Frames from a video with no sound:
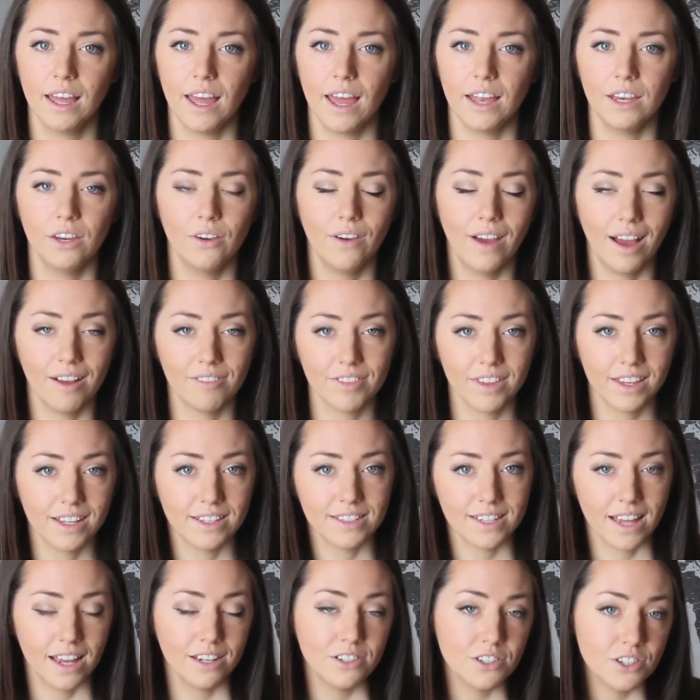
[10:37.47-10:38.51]
and you have the
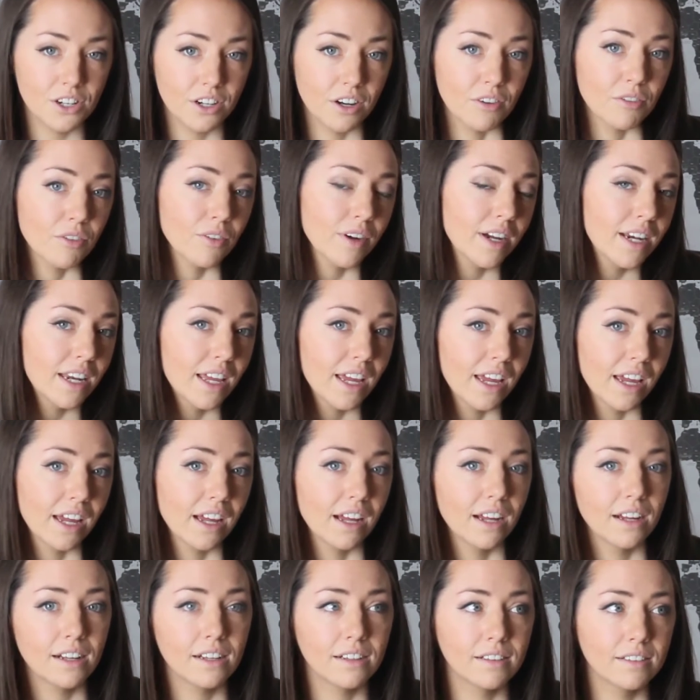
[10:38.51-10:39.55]
intention of
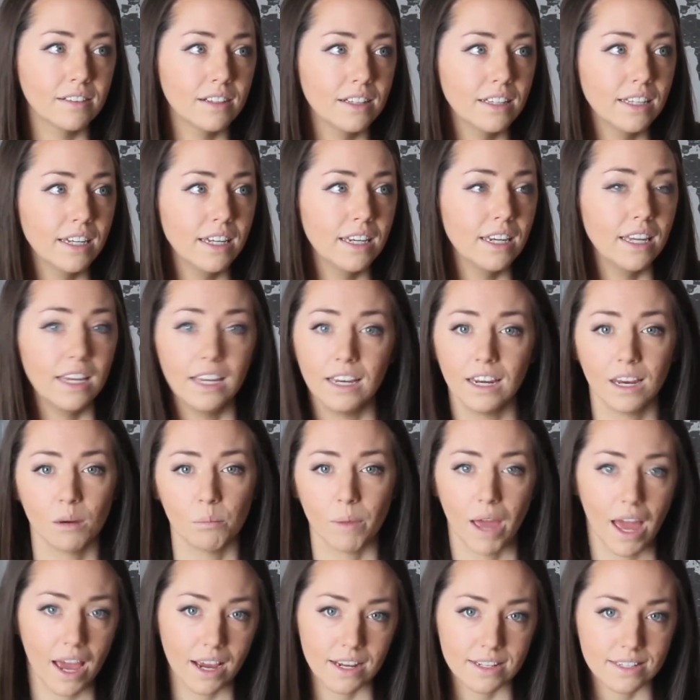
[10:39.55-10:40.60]
reading Clean Eating
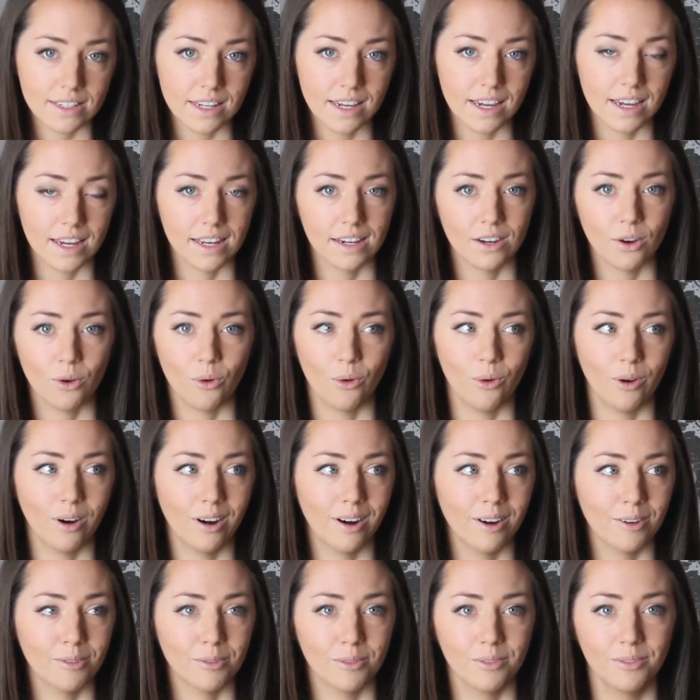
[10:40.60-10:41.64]
Magazine
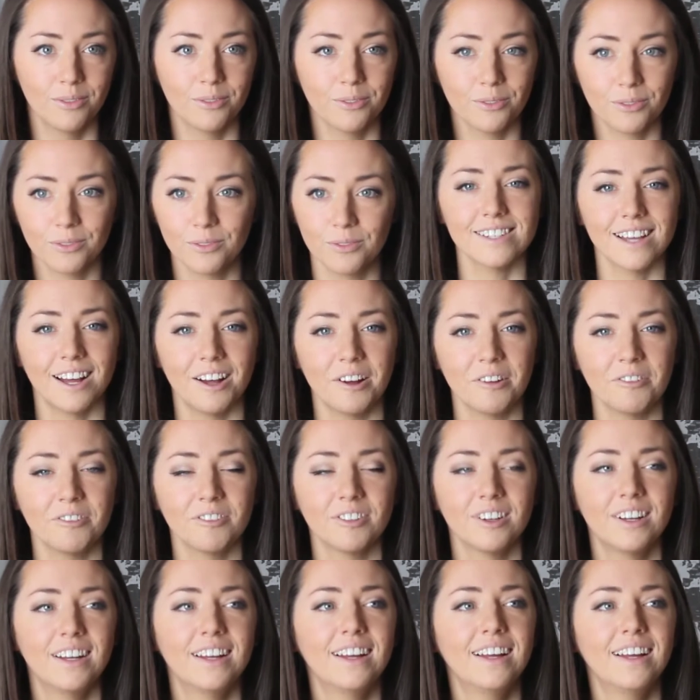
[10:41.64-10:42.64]
or Self